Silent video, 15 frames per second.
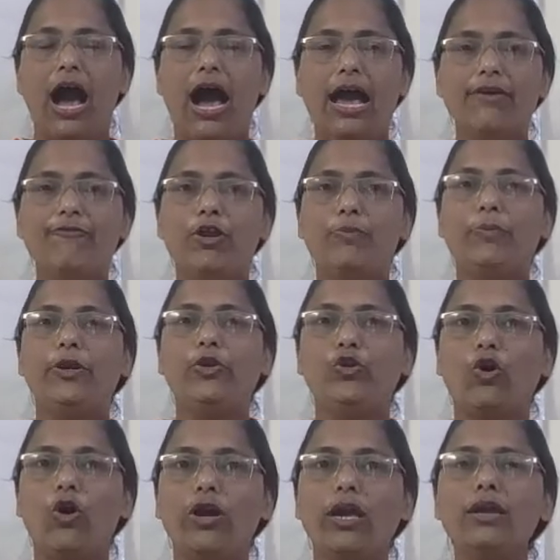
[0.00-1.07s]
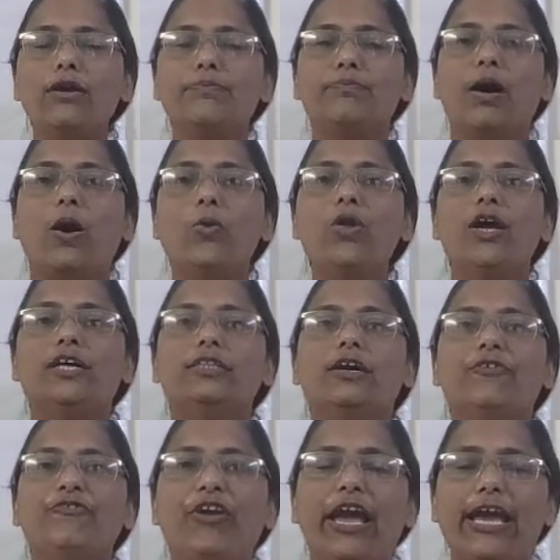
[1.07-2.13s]
I will be talking about
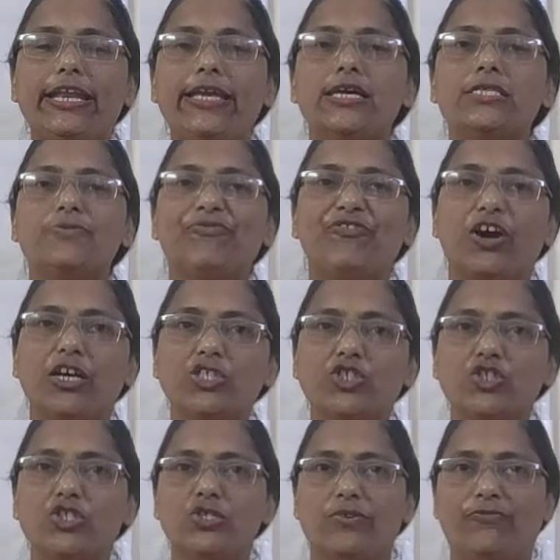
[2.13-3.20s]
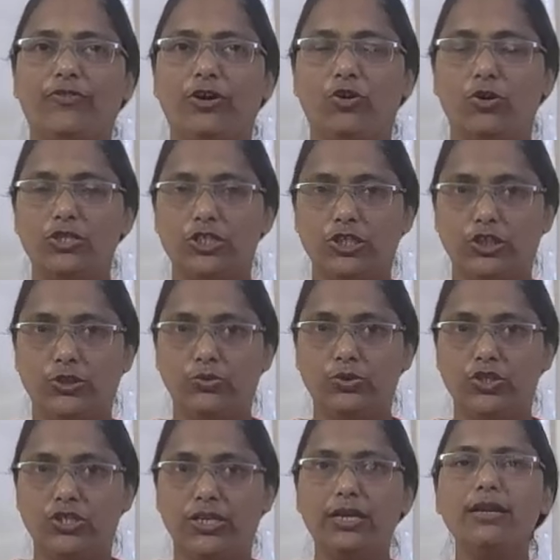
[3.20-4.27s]
the various functions of a
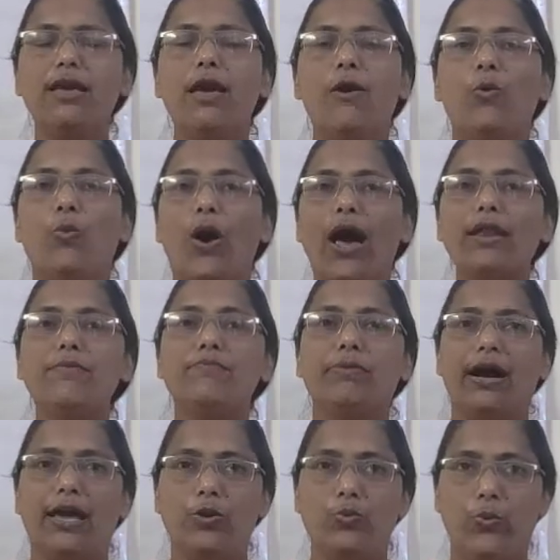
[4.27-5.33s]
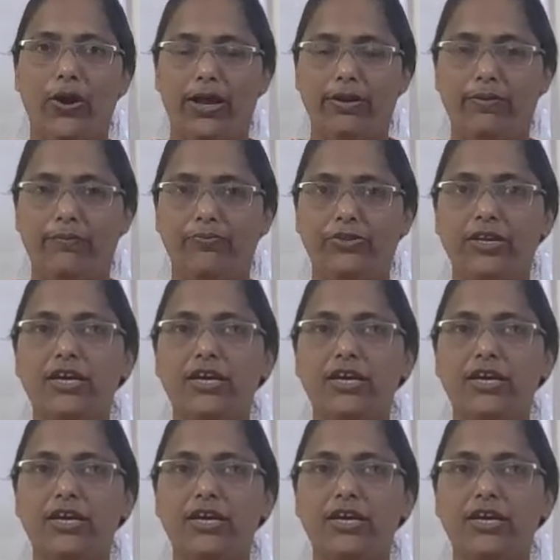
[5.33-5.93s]
constitution one by one.